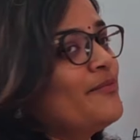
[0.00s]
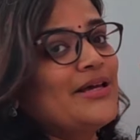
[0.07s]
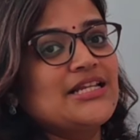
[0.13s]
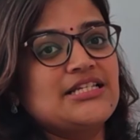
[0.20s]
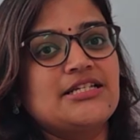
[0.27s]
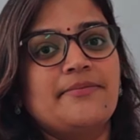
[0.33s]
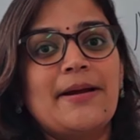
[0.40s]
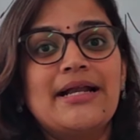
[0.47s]

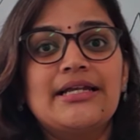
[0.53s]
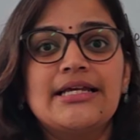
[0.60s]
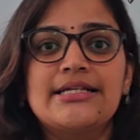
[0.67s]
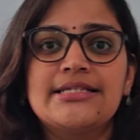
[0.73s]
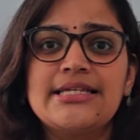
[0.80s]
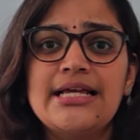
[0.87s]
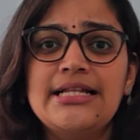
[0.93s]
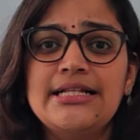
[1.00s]
meristematic
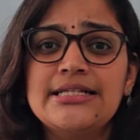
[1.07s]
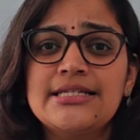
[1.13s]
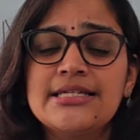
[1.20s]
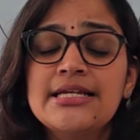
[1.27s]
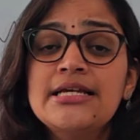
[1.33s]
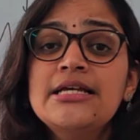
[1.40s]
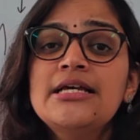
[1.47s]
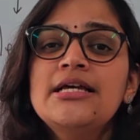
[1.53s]
cells,
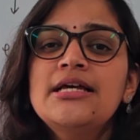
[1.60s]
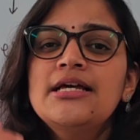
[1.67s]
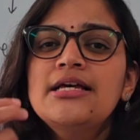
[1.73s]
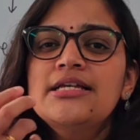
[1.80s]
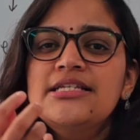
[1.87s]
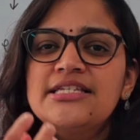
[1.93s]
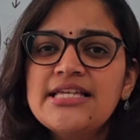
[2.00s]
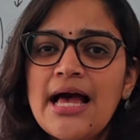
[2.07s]

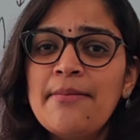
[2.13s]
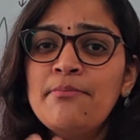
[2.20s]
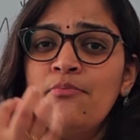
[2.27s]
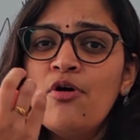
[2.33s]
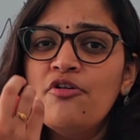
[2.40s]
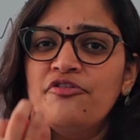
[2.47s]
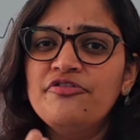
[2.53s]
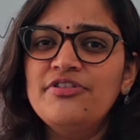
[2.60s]
some
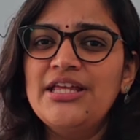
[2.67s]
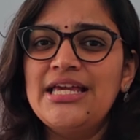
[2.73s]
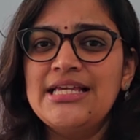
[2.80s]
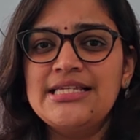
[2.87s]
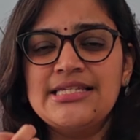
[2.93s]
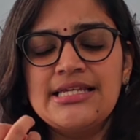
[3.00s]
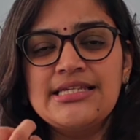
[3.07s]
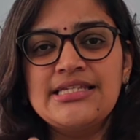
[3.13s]
of
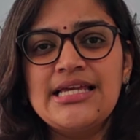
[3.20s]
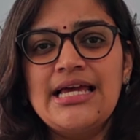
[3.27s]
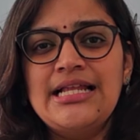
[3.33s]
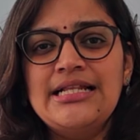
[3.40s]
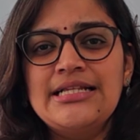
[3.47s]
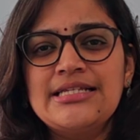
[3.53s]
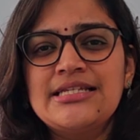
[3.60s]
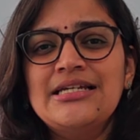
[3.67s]
these
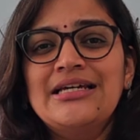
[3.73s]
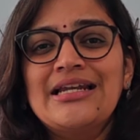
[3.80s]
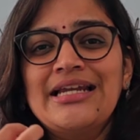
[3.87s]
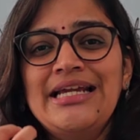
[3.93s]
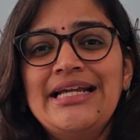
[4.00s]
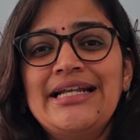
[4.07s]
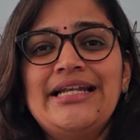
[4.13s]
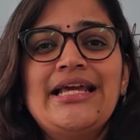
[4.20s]
cells
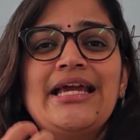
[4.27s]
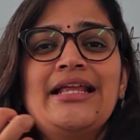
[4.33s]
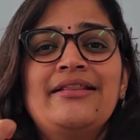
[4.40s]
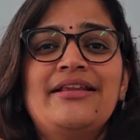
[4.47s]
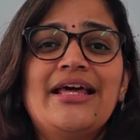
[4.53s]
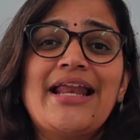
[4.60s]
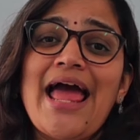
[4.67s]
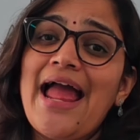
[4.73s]
retain
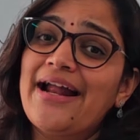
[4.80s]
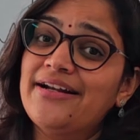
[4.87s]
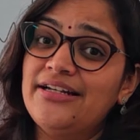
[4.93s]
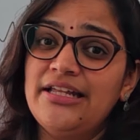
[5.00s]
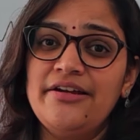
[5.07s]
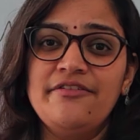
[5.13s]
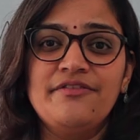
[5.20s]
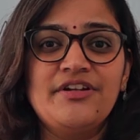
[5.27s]
their
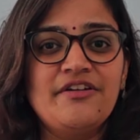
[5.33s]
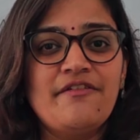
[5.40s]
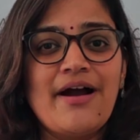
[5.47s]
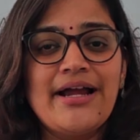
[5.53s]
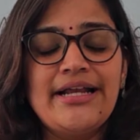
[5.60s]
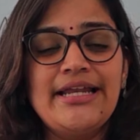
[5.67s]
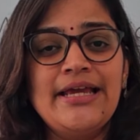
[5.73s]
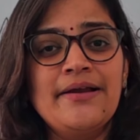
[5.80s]
active
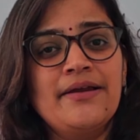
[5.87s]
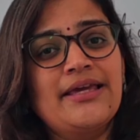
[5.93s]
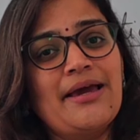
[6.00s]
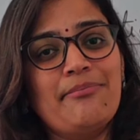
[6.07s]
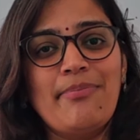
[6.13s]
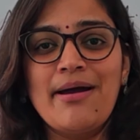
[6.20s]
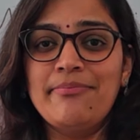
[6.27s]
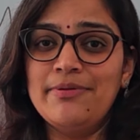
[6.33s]
dividing
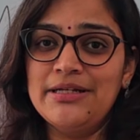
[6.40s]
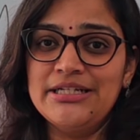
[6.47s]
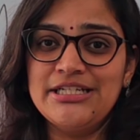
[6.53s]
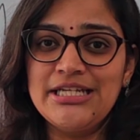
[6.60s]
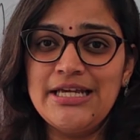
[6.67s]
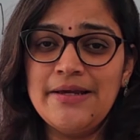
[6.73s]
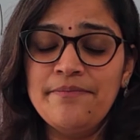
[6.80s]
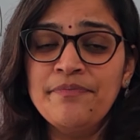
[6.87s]

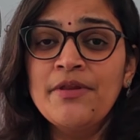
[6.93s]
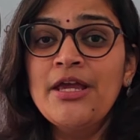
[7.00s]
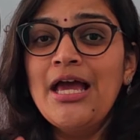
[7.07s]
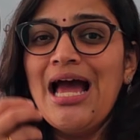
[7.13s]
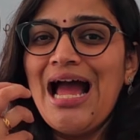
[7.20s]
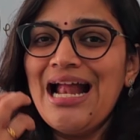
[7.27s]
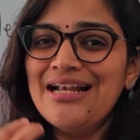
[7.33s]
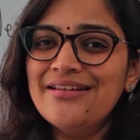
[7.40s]
capability
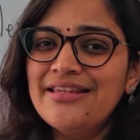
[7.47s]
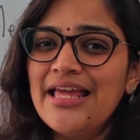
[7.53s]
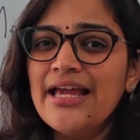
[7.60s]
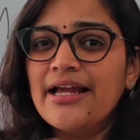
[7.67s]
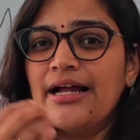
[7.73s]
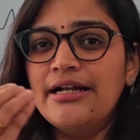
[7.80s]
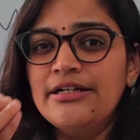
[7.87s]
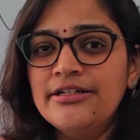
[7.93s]
and they
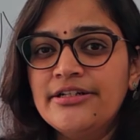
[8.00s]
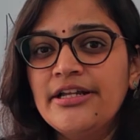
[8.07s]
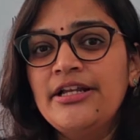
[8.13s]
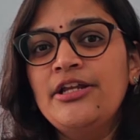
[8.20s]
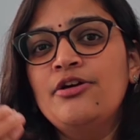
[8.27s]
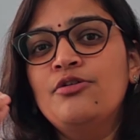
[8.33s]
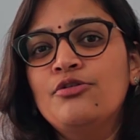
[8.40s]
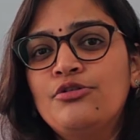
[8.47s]

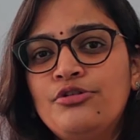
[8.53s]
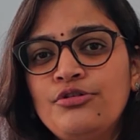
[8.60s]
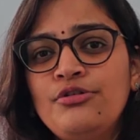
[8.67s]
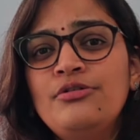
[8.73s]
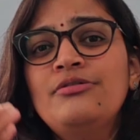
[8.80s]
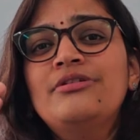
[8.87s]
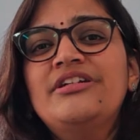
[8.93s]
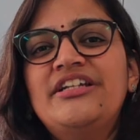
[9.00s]
continue to
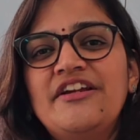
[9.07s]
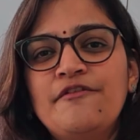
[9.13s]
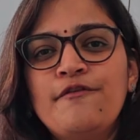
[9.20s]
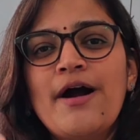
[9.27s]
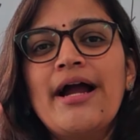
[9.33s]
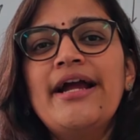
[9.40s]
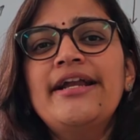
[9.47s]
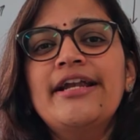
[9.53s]

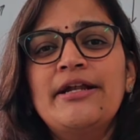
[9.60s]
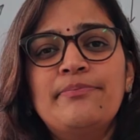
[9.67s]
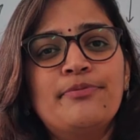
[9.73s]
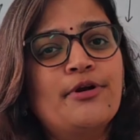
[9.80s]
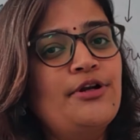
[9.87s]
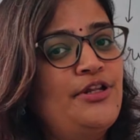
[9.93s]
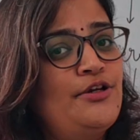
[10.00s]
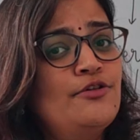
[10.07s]
divide and
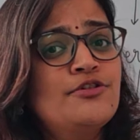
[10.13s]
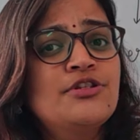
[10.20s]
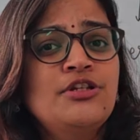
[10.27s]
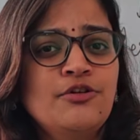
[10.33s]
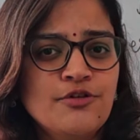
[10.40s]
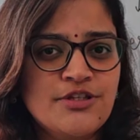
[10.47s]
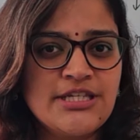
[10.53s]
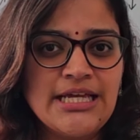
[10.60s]
produce
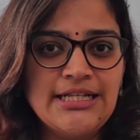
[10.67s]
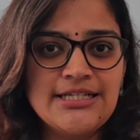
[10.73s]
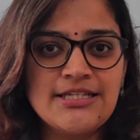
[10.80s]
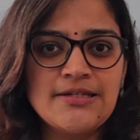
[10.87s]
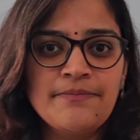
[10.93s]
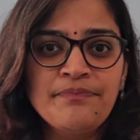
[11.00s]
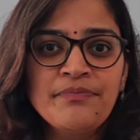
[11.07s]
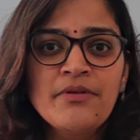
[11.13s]
new cells.
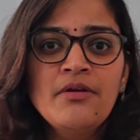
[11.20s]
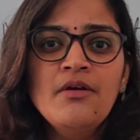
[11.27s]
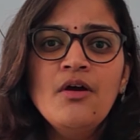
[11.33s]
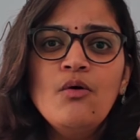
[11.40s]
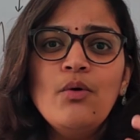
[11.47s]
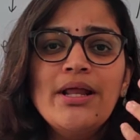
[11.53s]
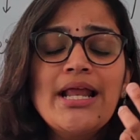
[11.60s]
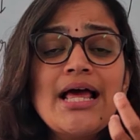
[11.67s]

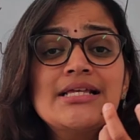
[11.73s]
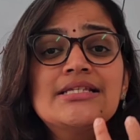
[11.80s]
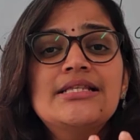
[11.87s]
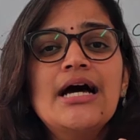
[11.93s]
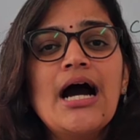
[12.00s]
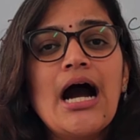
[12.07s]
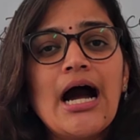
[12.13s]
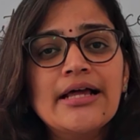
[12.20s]
Whereas
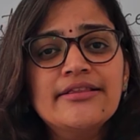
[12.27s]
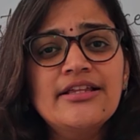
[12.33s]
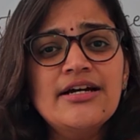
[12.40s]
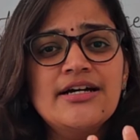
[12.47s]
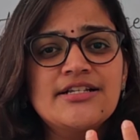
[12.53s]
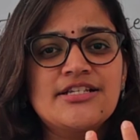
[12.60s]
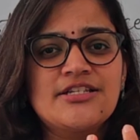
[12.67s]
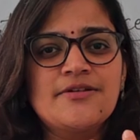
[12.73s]
the
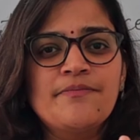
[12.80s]
others